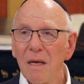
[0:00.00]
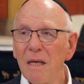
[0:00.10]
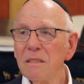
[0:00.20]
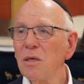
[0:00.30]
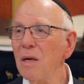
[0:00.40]

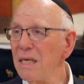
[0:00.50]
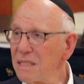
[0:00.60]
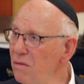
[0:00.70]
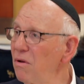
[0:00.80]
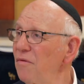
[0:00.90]
And so
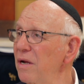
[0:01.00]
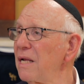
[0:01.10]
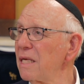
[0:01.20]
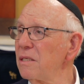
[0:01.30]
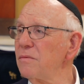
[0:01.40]
Chazal were very
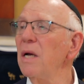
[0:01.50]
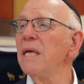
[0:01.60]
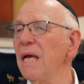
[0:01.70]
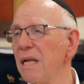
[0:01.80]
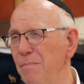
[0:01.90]
nice. Said, well,
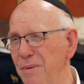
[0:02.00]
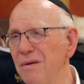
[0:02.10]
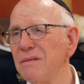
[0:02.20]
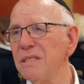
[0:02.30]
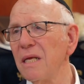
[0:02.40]
he had a
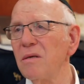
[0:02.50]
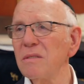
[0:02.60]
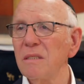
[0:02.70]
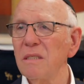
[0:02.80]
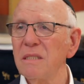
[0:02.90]
beard, so they
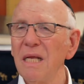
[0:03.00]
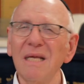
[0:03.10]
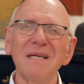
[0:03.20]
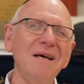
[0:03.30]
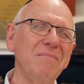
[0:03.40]
couldn't understand
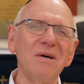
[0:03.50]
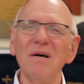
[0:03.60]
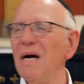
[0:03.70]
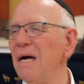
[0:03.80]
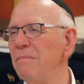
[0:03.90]
it. Come
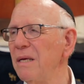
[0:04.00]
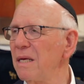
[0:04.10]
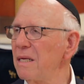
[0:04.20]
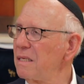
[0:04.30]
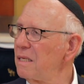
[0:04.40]
on,
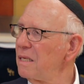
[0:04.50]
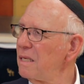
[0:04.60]
man.